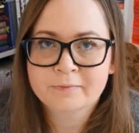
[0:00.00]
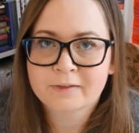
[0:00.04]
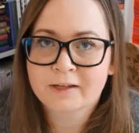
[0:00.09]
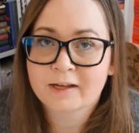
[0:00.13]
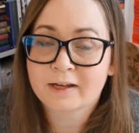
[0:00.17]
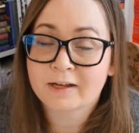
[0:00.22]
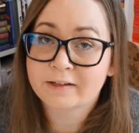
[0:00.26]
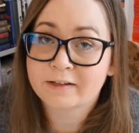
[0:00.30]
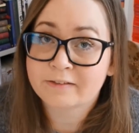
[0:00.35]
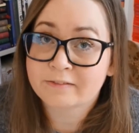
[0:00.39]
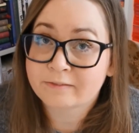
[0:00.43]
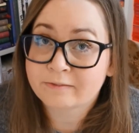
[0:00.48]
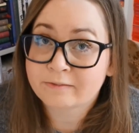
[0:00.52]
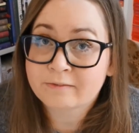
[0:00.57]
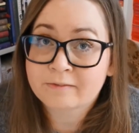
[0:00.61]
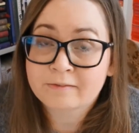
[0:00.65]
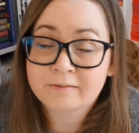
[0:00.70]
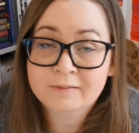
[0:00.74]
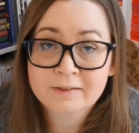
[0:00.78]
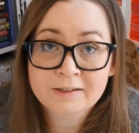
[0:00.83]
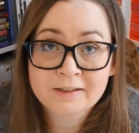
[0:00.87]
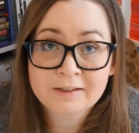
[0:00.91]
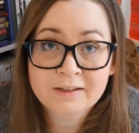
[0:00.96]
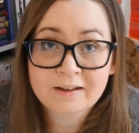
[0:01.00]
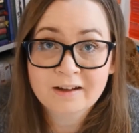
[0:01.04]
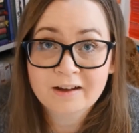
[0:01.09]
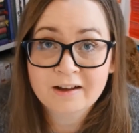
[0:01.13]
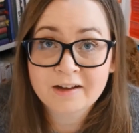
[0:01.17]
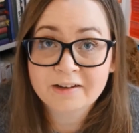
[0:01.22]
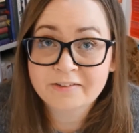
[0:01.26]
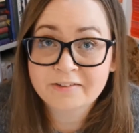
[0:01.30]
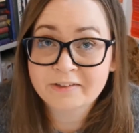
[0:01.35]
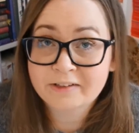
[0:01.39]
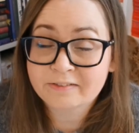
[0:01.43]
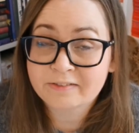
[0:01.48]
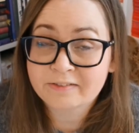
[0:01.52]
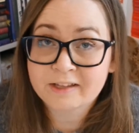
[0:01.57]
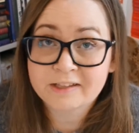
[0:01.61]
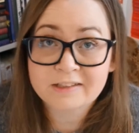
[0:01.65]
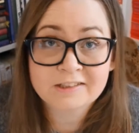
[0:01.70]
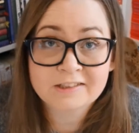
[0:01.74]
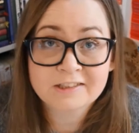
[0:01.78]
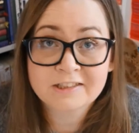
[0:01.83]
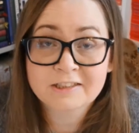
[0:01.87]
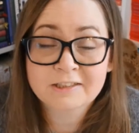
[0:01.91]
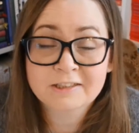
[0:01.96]
And I think
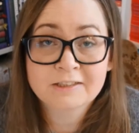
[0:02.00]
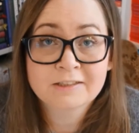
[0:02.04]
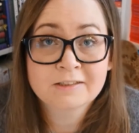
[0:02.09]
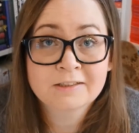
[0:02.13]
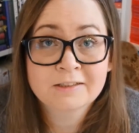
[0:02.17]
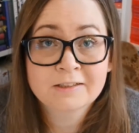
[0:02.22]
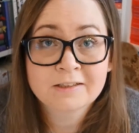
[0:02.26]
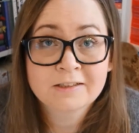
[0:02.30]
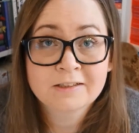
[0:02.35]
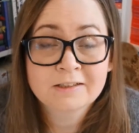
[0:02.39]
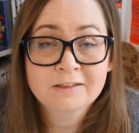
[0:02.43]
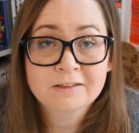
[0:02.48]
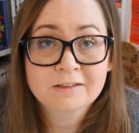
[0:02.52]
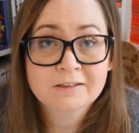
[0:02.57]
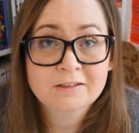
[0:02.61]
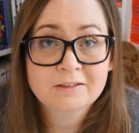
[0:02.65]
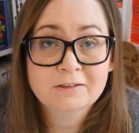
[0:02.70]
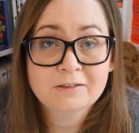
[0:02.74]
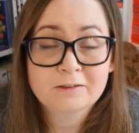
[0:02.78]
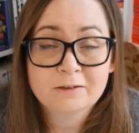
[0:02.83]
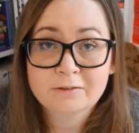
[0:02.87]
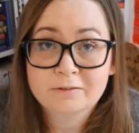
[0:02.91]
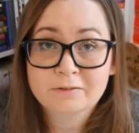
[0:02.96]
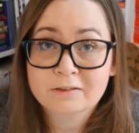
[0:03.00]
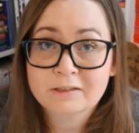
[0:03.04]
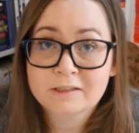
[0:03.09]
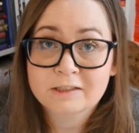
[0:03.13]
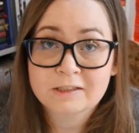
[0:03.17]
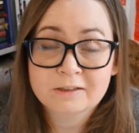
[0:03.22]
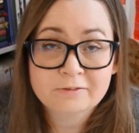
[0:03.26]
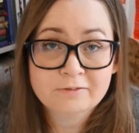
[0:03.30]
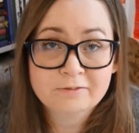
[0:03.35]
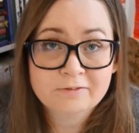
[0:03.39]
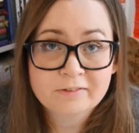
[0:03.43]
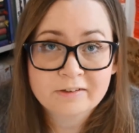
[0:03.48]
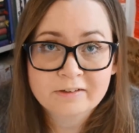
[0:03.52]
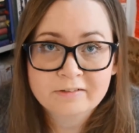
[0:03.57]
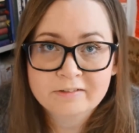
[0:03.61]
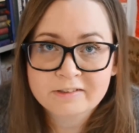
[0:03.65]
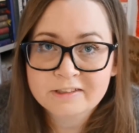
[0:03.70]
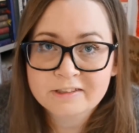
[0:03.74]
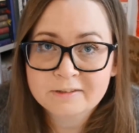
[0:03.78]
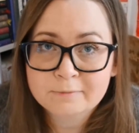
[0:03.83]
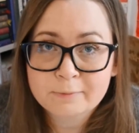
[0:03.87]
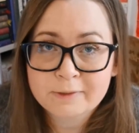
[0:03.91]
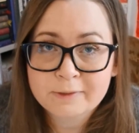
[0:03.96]
that's done in a very
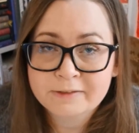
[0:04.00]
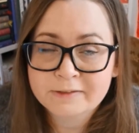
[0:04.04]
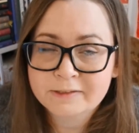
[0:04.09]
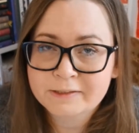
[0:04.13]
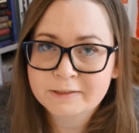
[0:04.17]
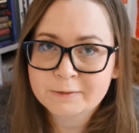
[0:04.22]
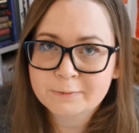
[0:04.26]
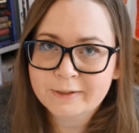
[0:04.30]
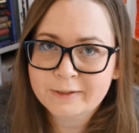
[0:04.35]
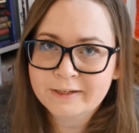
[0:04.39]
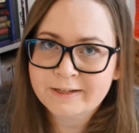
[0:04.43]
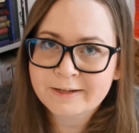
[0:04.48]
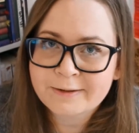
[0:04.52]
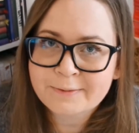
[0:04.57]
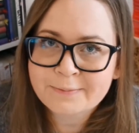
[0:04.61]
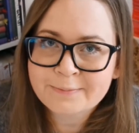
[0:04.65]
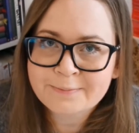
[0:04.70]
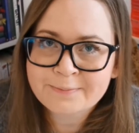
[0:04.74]
splendid way.